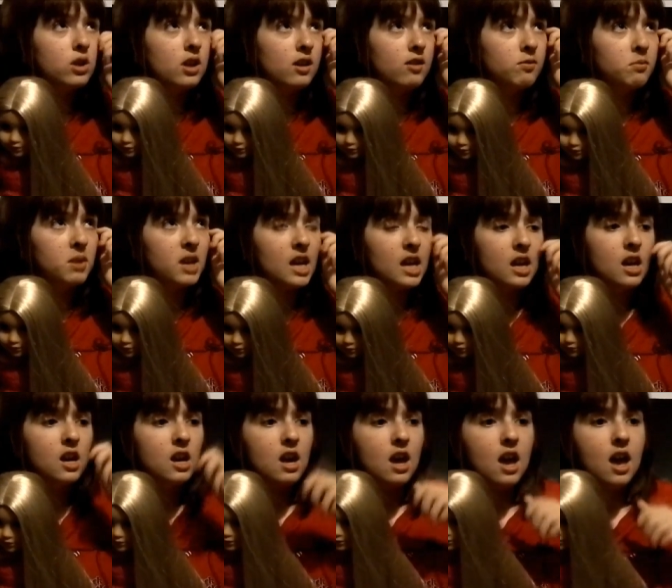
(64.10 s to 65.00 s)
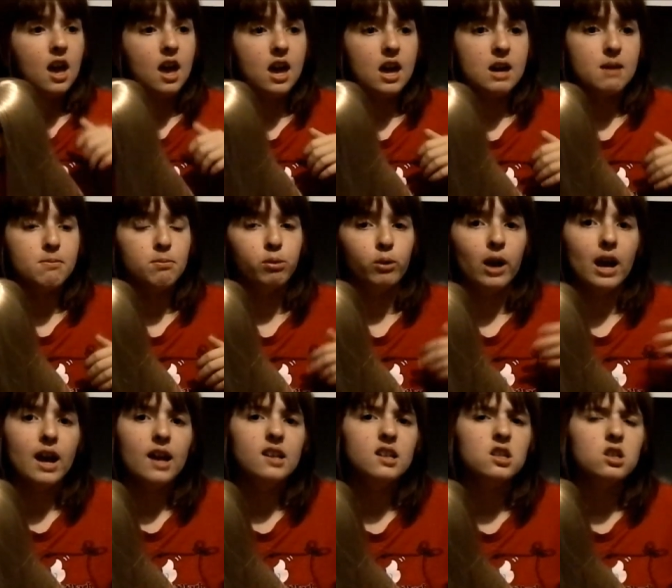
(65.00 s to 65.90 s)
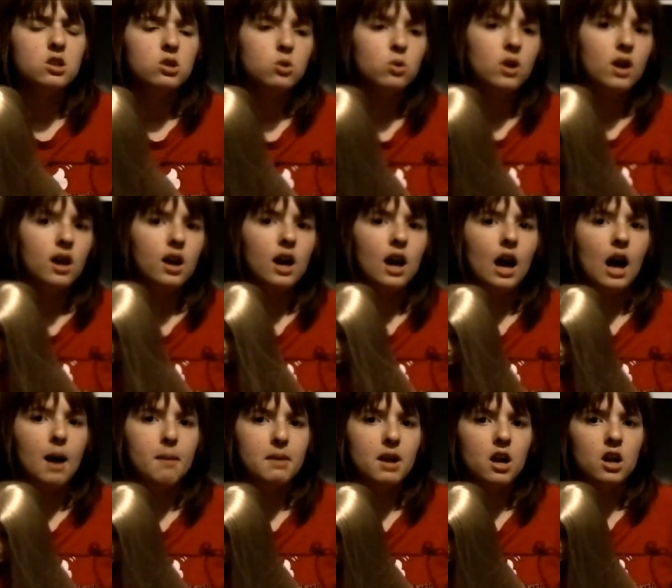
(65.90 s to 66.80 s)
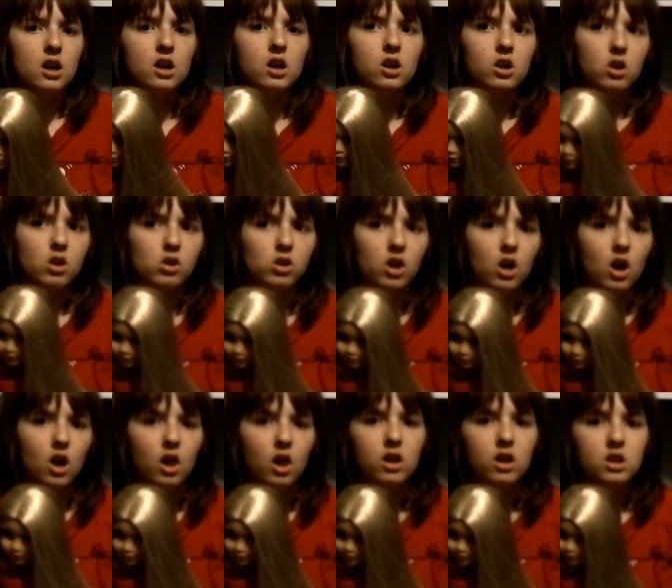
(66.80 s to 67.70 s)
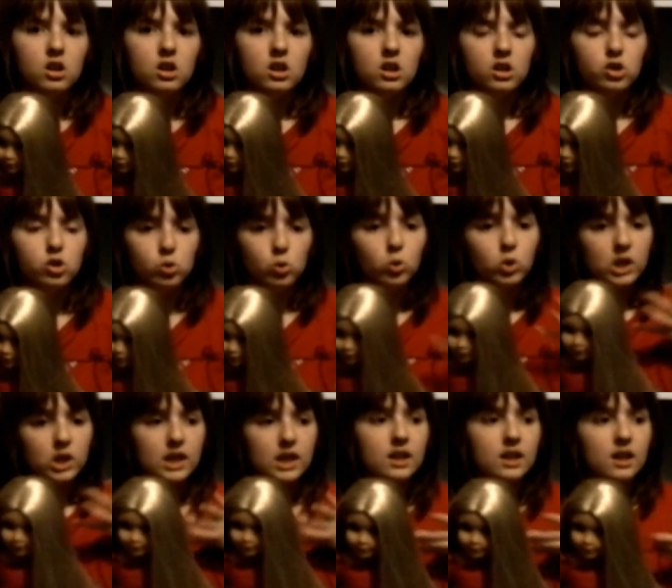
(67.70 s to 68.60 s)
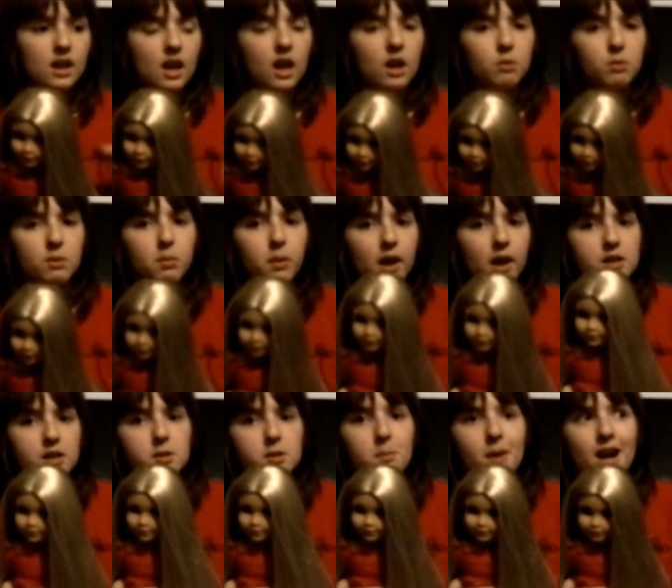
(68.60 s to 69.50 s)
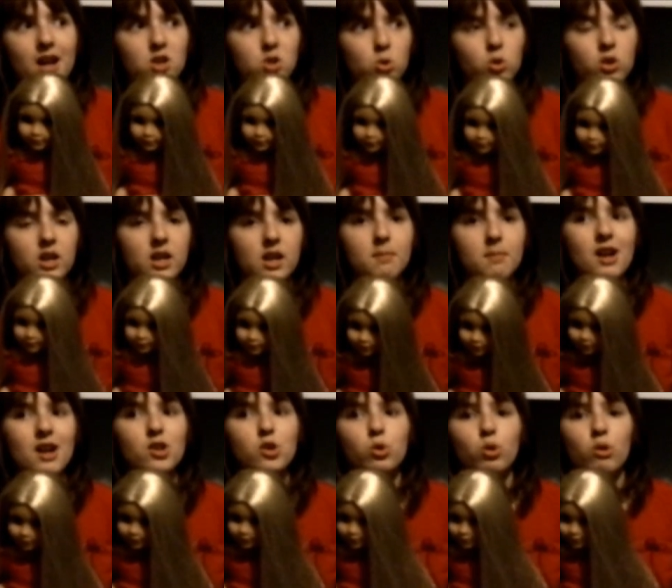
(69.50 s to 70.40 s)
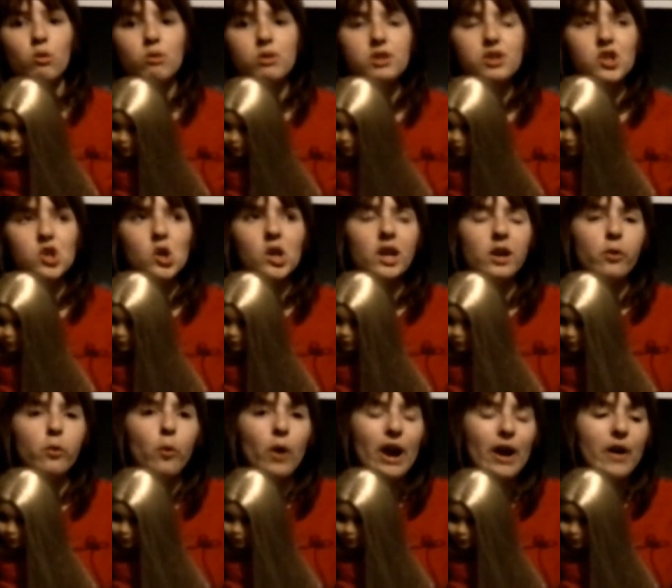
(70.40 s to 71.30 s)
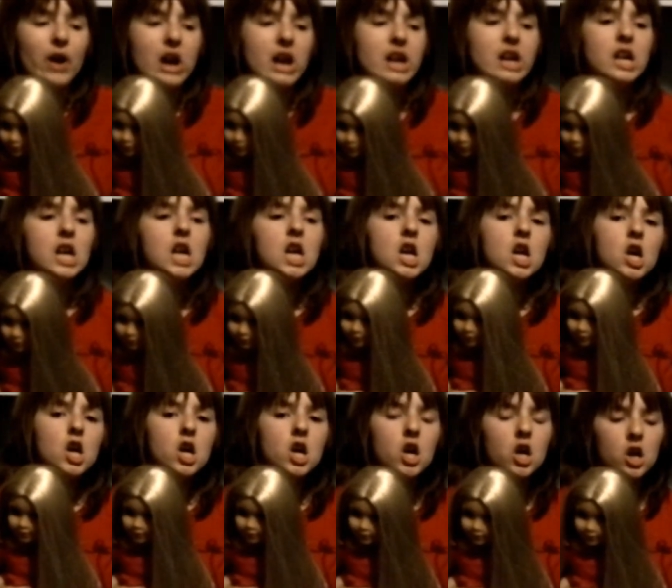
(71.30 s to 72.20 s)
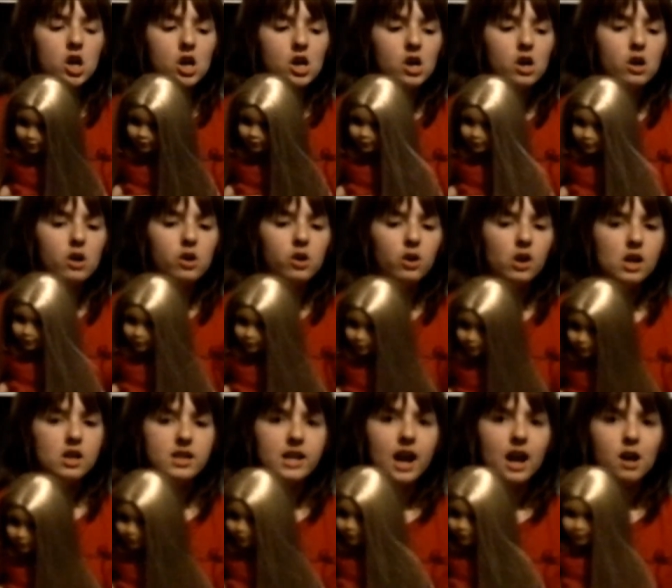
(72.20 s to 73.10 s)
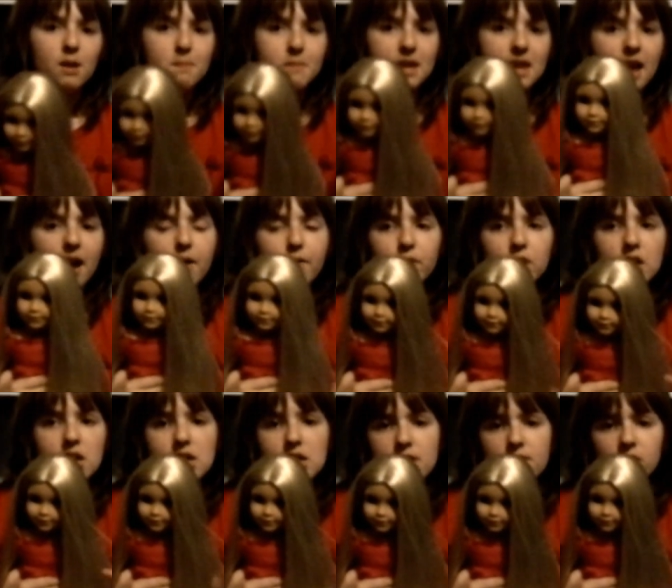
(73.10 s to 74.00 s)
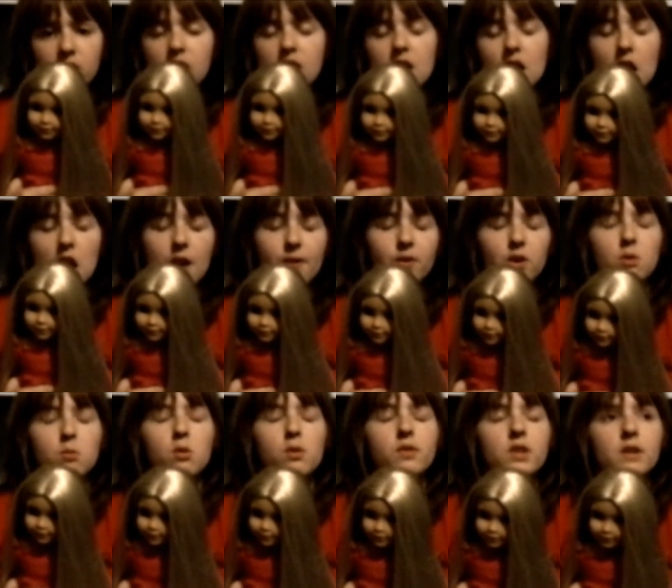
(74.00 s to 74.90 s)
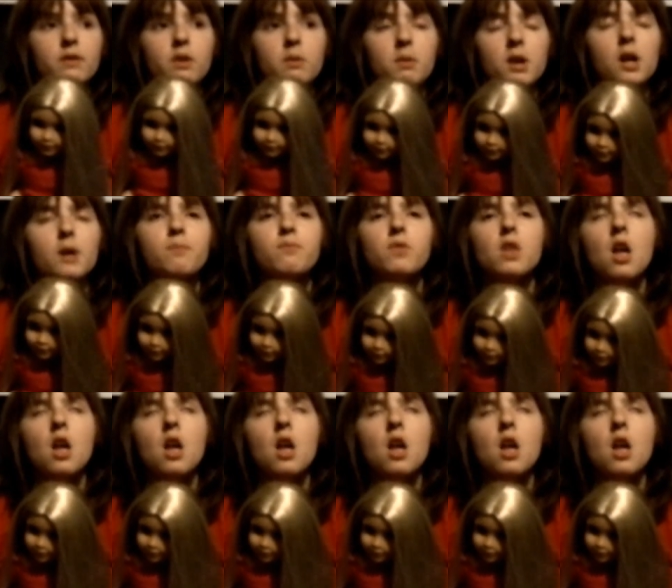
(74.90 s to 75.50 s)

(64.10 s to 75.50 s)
give me a brand new American Girl doll, Julie, in replace of my Julie, and my Julie was still like wearing her entire meat outfit and everything, and I never removed it from her.